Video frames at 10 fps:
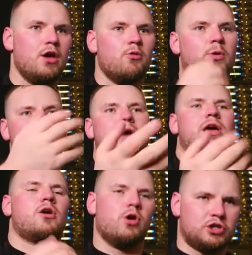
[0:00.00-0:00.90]
We can make a
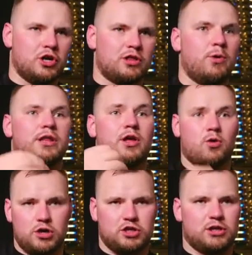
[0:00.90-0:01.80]
contract where in the
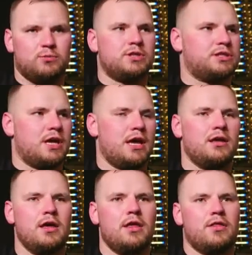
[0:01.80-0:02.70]
contract we say
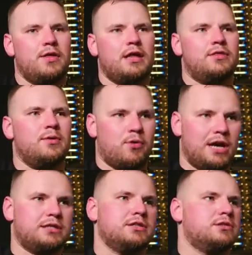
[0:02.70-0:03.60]
that the
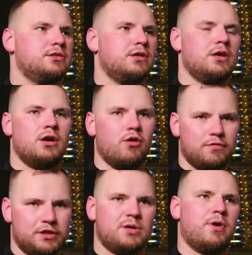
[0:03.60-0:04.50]
prices of
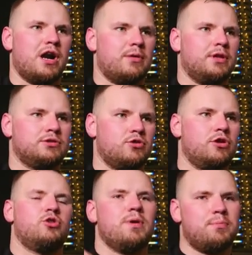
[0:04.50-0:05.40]
this apartment is going
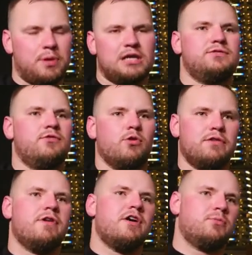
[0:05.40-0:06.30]
to be plus
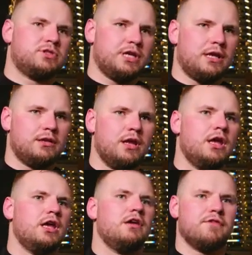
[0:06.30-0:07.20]
45%.
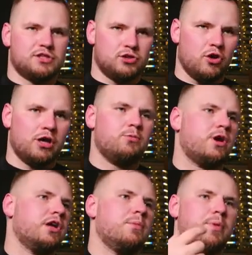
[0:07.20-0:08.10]
If it's not, we're
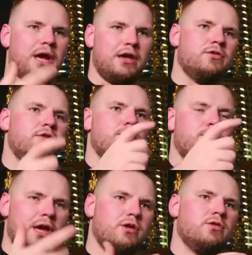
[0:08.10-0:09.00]
gonna pay
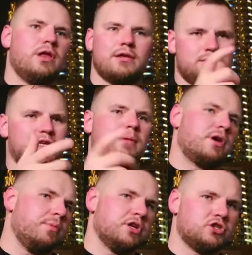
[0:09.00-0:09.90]
you like some
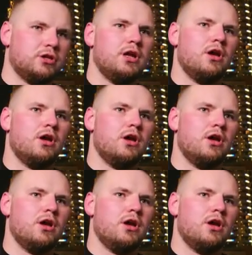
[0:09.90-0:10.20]
commission.